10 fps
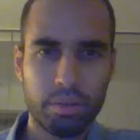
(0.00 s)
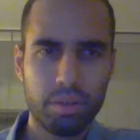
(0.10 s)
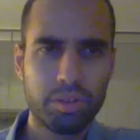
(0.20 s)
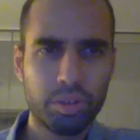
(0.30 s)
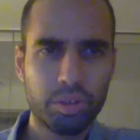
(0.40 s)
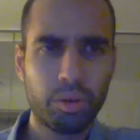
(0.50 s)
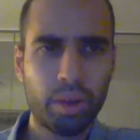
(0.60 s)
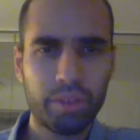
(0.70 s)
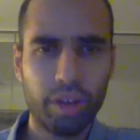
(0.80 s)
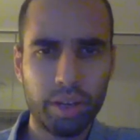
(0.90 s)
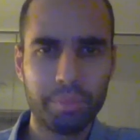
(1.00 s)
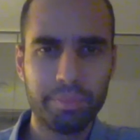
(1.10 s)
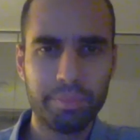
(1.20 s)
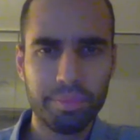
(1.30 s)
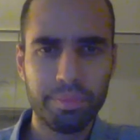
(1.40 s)
were too quick for
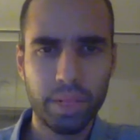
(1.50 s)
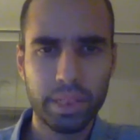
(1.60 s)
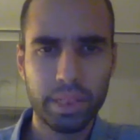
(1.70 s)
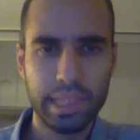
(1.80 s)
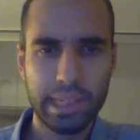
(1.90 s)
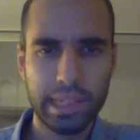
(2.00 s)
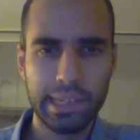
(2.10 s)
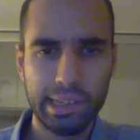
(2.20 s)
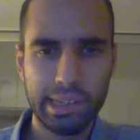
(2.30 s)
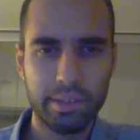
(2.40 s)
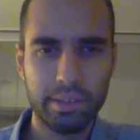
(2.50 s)
him, but it